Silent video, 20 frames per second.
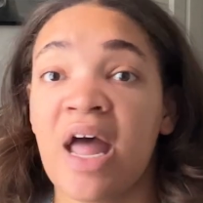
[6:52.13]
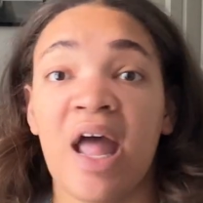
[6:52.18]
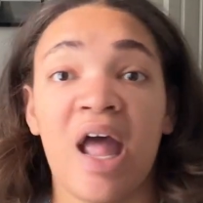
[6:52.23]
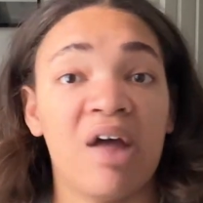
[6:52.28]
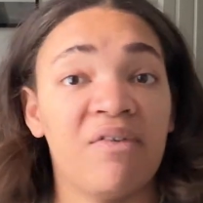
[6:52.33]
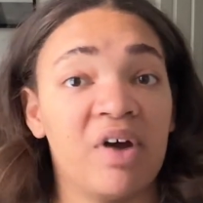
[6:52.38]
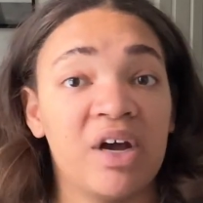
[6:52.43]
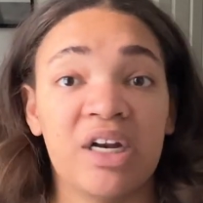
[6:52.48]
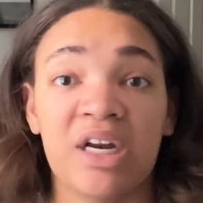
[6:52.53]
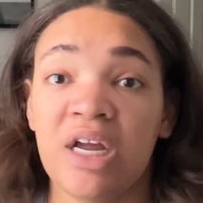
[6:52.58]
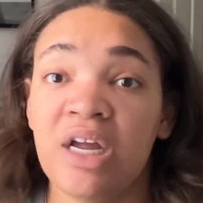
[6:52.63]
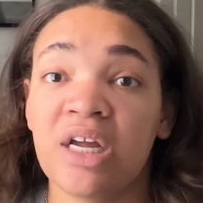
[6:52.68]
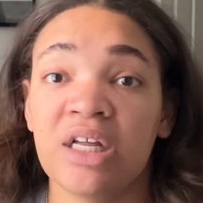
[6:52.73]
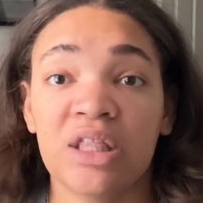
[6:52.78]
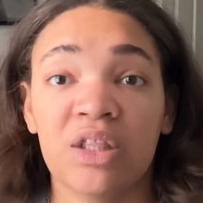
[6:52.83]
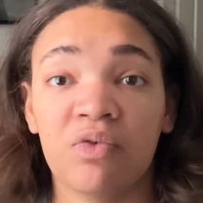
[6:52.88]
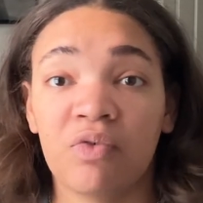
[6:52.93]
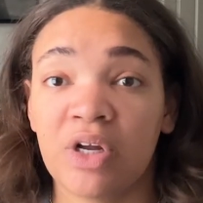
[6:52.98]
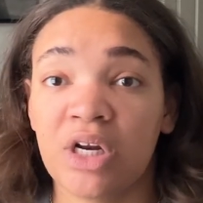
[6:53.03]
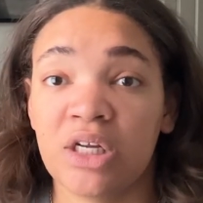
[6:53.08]
If I didn't
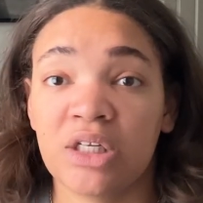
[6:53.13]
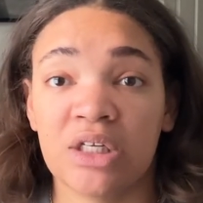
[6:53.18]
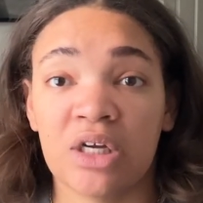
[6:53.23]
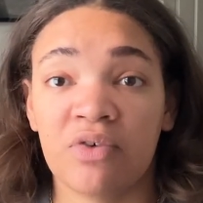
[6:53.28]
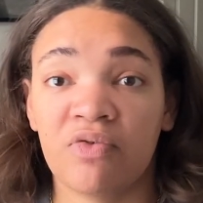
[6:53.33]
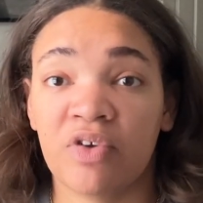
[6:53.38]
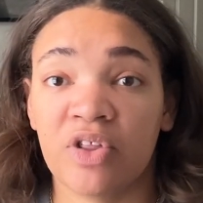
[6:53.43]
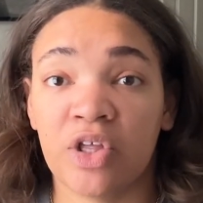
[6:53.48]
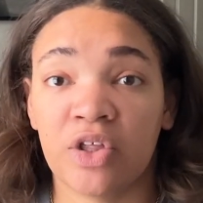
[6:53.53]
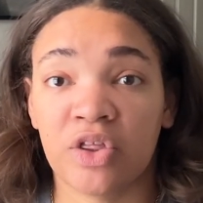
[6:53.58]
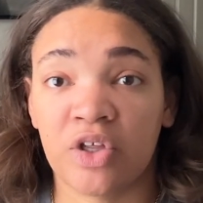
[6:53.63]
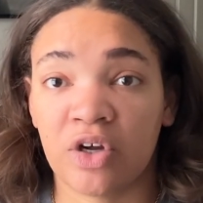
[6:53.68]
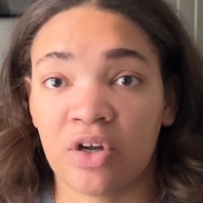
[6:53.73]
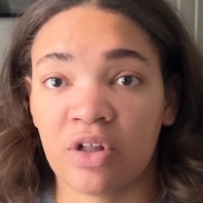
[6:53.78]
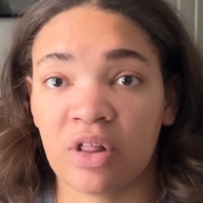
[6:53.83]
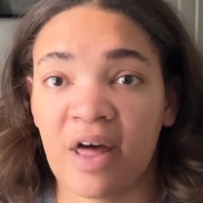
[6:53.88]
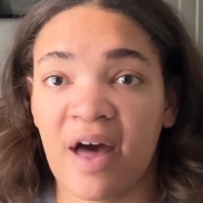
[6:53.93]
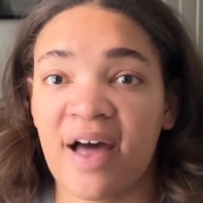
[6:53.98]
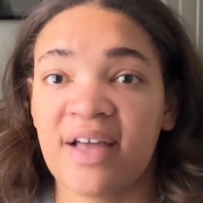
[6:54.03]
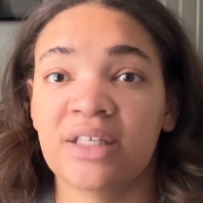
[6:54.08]
get the readings done for the 3rd
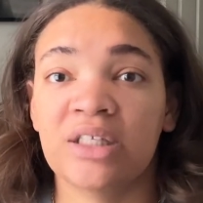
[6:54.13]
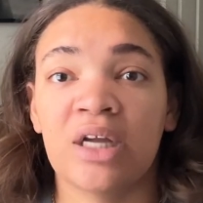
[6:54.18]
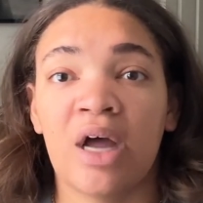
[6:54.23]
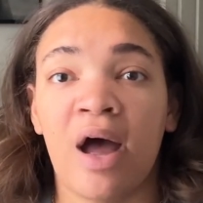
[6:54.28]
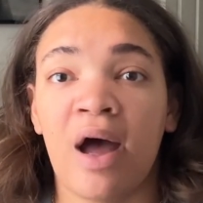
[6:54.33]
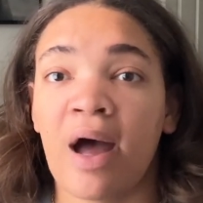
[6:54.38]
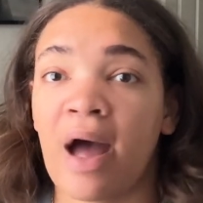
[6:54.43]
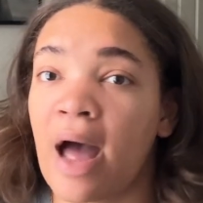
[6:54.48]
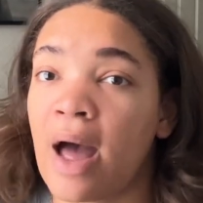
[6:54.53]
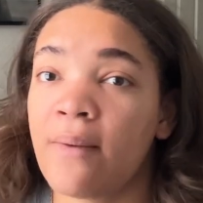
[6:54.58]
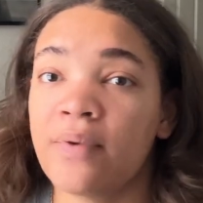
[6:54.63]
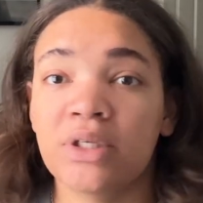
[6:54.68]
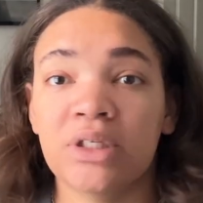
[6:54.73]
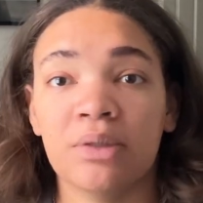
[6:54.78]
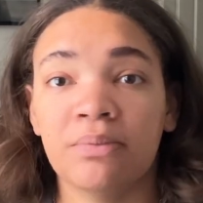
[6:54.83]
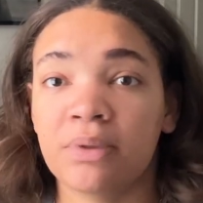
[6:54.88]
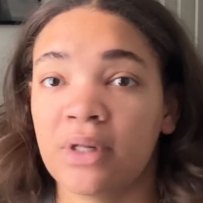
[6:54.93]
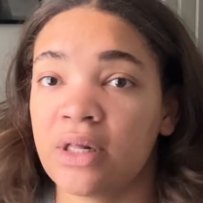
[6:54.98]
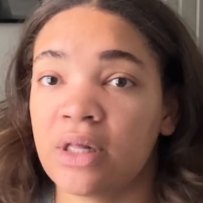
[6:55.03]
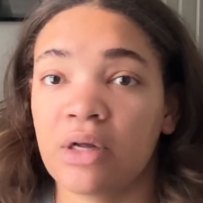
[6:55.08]
class, I was
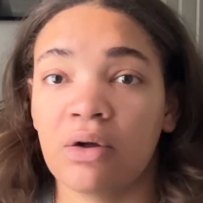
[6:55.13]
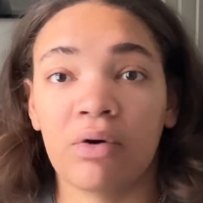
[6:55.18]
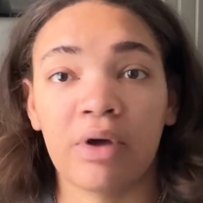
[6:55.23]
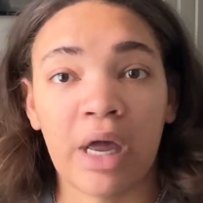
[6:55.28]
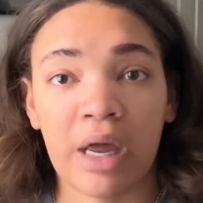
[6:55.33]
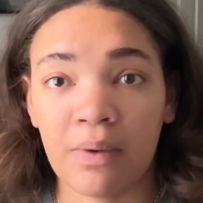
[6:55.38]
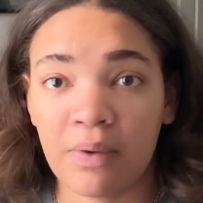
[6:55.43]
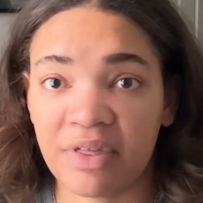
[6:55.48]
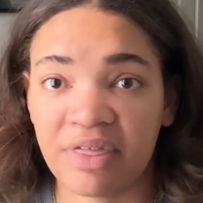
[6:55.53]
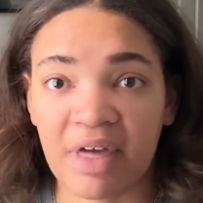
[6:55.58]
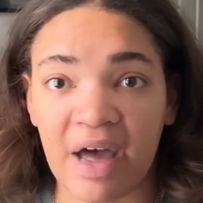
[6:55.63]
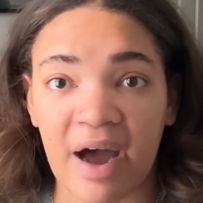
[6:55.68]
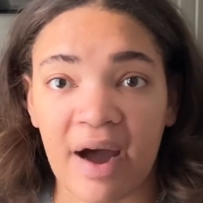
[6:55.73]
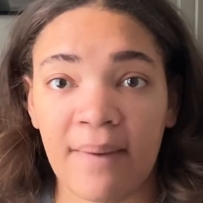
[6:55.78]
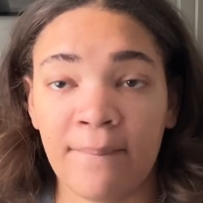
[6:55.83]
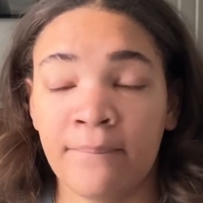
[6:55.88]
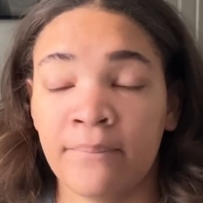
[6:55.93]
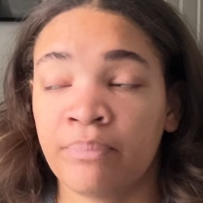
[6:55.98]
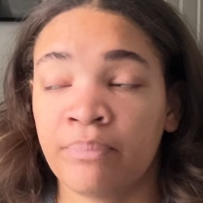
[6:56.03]
completely okay with that.